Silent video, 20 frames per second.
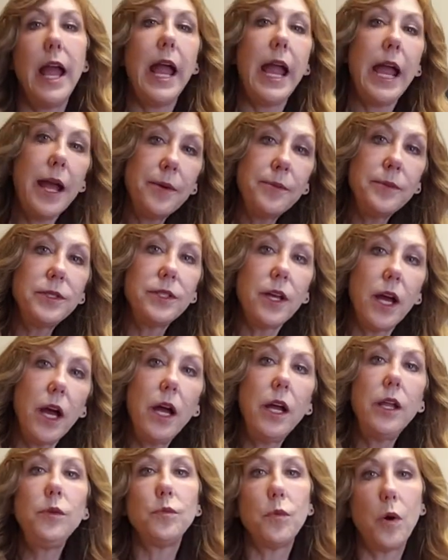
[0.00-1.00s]

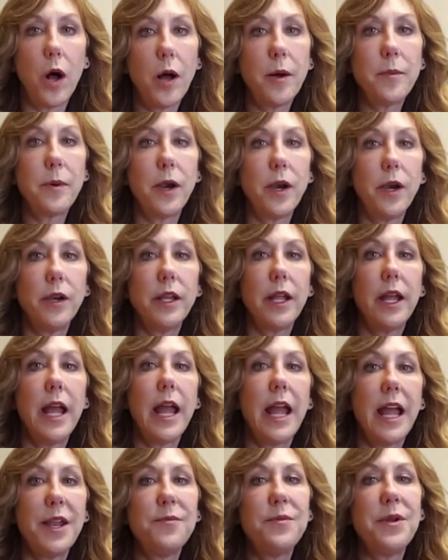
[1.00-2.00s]
Amazon, Walmart,
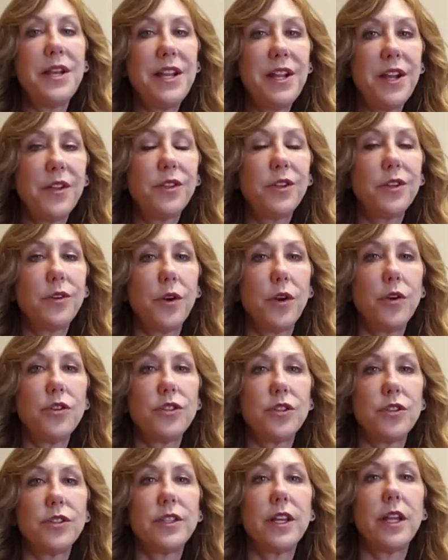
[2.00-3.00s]
and many other
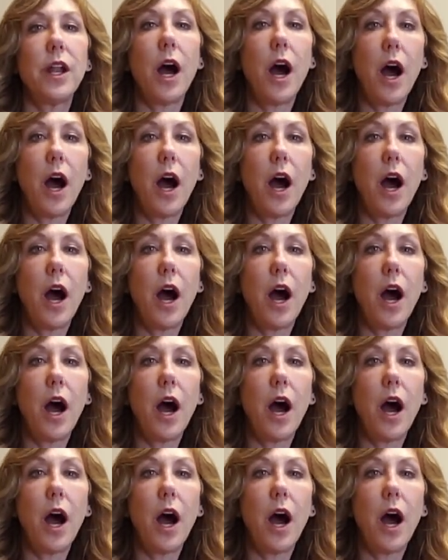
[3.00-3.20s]
grocers that